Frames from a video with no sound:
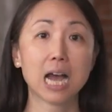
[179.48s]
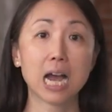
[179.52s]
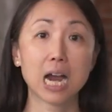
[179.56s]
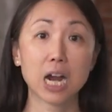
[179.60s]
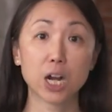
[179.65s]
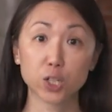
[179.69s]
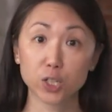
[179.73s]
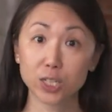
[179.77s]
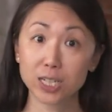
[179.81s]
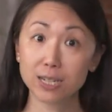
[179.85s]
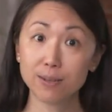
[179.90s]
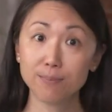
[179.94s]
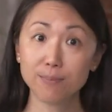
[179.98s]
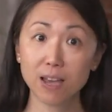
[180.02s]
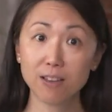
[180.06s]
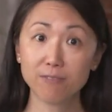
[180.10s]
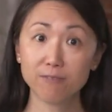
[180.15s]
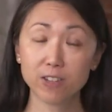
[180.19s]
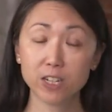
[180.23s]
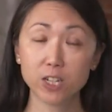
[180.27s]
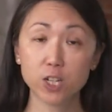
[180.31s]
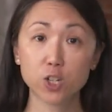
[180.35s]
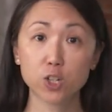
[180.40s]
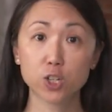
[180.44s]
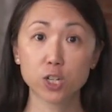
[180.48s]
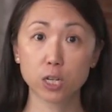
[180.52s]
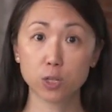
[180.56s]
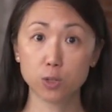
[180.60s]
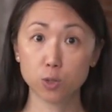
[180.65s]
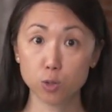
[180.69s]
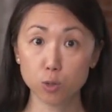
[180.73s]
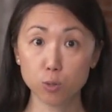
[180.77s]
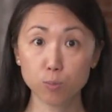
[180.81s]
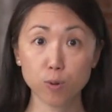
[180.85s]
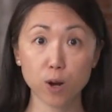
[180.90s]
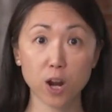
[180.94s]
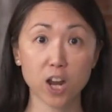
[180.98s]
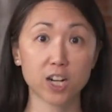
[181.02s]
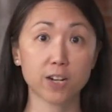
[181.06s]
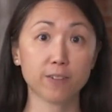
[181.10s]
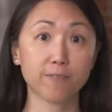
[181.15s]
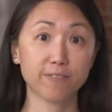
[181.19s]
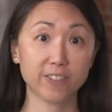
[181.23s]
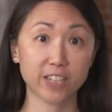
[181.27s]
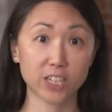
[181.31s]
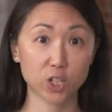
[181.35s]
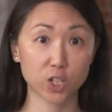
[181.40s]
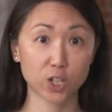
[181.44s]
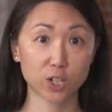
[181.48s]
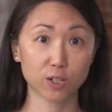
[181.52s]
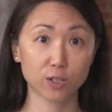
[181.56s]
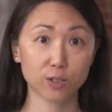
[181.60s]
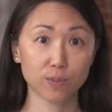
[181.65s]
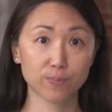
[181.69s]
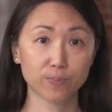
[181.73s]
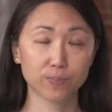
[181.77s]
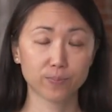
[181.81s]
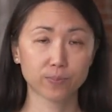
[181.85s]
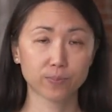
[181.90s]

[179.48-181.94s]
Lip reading: Our team had finished a new product feature.